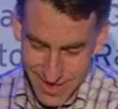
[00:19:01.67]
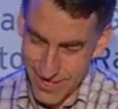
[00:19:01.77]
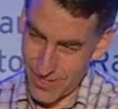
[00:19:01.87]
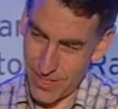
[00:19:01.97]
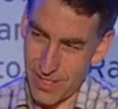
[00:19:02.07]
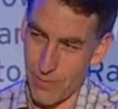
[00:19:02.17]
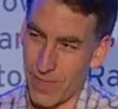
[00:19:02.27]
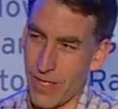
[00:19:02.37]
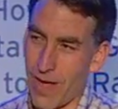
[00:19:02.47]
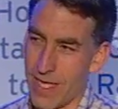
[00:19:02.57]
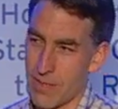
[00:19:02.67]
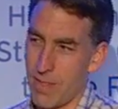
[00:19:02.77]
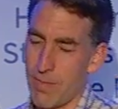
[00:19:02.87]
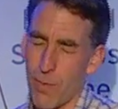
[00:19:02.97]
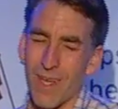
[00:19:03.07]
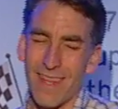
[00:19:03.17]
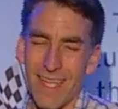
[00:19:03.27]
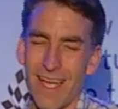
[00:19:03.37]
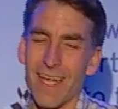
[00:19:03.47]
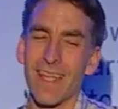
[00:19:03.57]
also that when you ask people what they
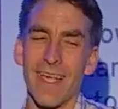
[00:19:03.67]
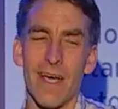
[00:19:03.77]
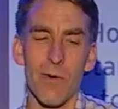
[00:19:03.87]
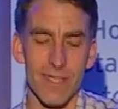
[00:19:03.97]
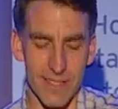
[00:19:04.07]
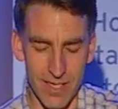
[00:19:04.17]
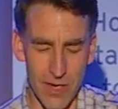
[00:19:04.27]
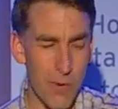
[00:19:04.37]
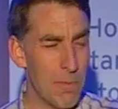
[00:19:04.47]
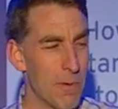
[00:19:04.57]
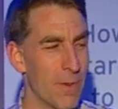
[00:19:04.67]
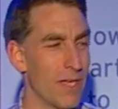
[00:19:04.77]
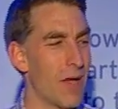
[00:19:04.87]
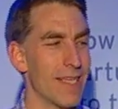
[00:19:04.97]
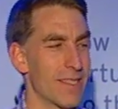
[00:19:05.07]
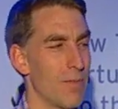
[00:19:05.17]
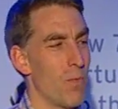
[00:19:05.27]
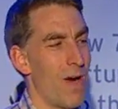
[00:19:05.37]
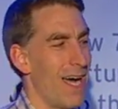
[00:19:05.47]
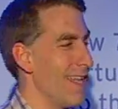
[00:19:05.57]
like, they always know, but when you ask them
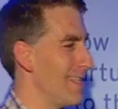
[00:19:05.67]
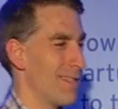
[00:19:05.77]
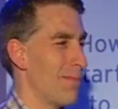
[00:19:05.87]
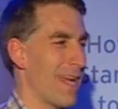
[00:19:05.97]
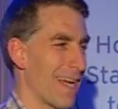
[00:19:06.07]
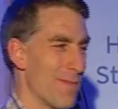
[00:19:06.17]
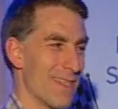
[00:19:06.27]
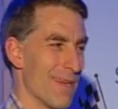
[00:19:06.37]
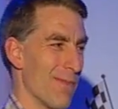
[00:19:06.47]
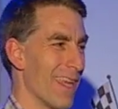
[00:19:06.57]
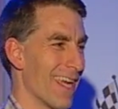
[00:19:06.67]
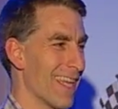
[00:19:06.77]
why, they just make up something.